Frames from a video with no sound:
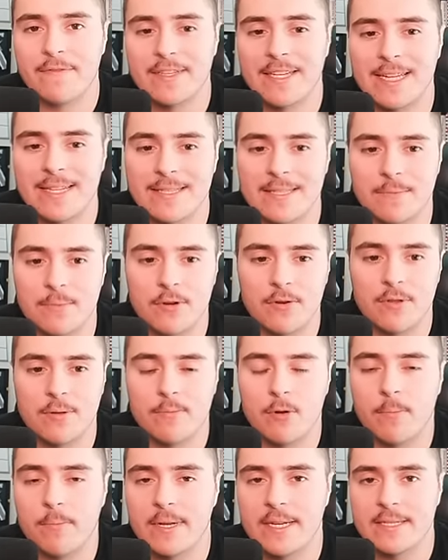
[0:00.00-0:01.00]
to get some early
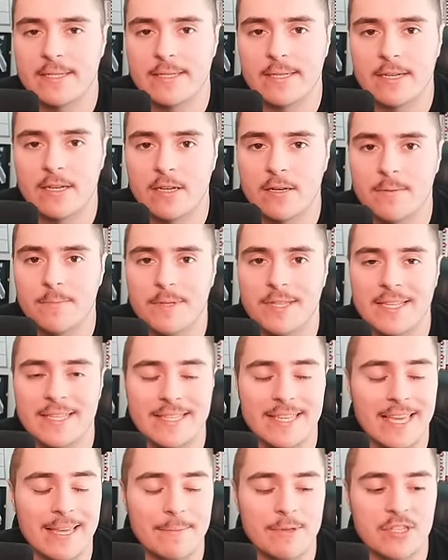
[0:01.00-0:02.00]
momentum.
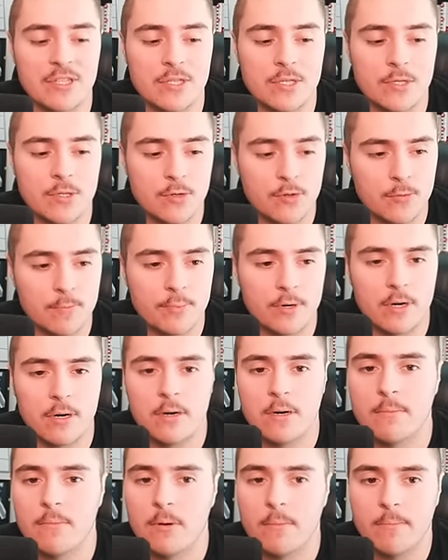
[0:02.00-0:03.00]
This game is
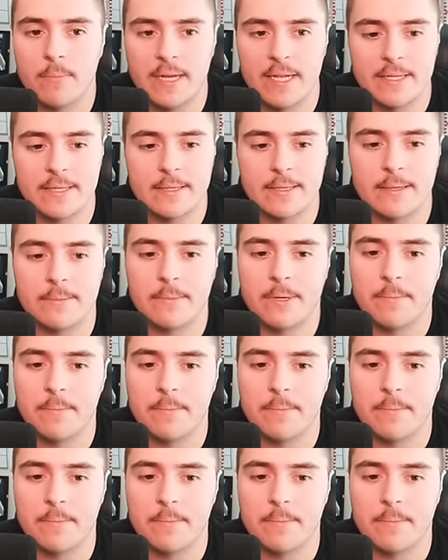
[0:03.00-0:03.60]
super momentum